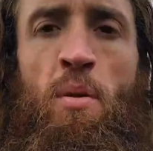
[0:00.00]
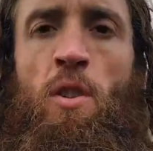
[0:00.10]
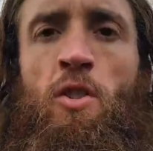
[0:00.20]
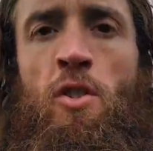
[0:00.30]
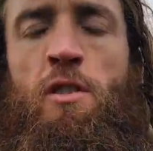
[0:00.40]

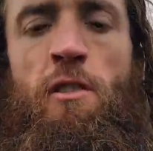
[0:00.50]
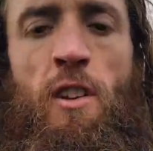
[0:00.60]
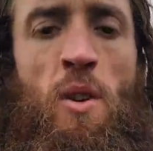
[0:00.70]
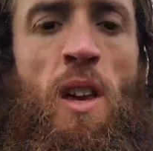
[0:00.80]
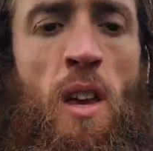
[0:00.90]
up,
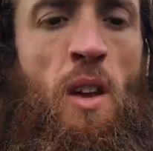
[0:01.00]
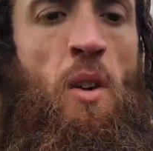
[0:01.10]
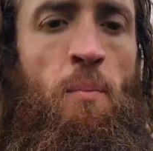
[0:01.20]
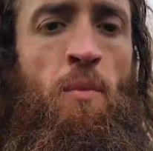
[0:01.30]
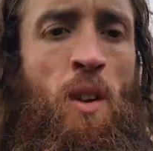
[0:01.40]
nurturing. Okay,
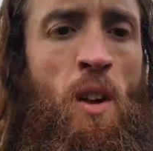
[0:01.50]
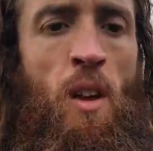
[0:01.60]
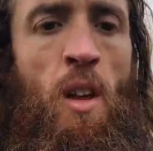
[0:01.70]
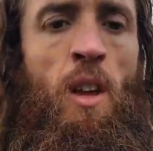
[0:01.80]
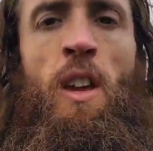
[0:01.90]

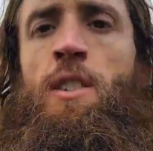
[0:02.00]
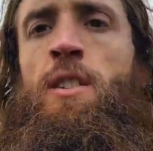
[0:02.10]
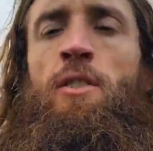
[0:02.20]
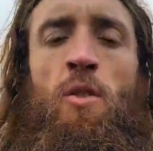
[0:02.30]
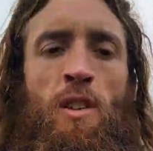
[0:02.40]

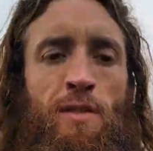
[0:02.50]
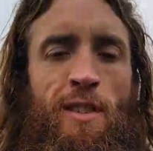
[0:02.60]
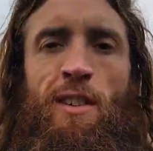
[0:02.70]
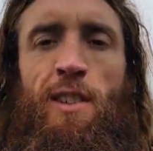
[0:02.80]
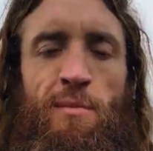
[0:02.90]
it's not too
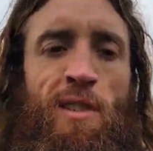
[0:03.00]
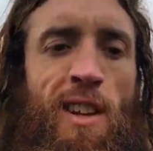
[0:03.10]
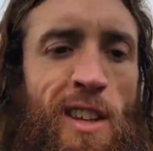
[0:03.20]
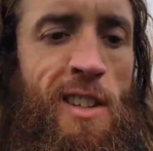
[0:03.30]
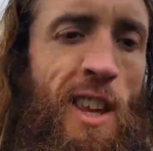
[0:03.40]
difficult. It's
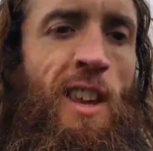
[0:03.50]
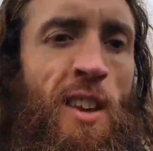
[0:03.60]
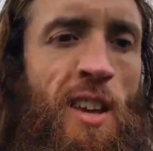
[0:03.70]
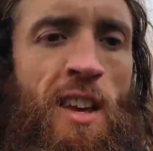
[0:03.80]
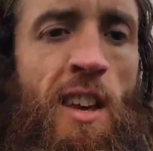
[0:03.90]
pretty easy.
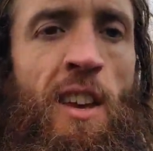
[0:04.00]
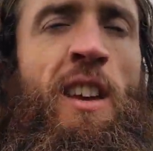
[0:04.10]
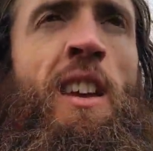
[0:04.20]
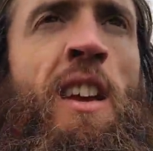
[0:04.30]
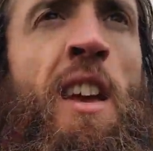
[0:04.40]

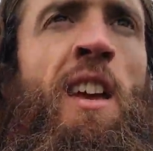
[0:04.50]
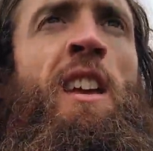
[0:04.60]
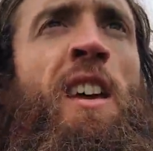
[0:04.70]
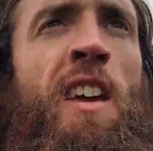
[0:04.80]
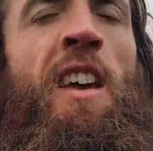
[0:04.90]

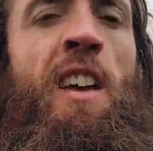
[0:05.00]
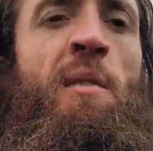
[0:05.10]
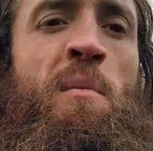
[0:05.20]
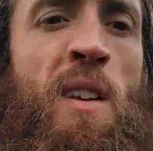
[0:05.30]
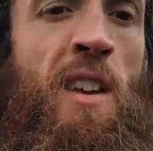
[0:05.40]

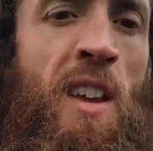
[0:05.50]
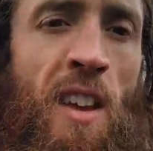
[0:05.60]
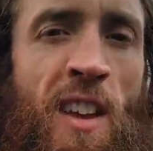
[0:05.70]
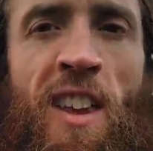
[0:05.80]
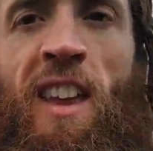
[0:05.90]
Um,
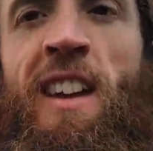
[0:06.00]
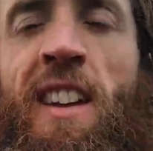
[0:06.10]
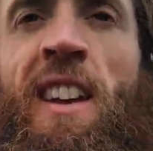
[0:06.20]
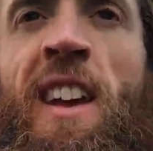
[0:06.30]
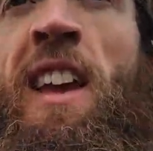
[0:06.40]
yeah,
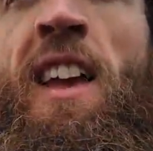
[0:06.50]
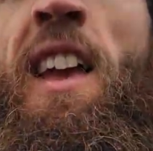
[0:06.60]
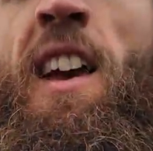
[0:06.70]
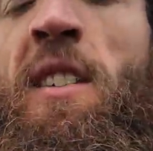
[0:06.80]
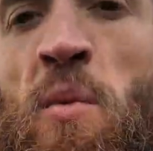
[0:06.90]

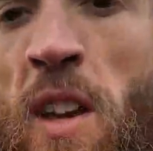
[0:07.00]
and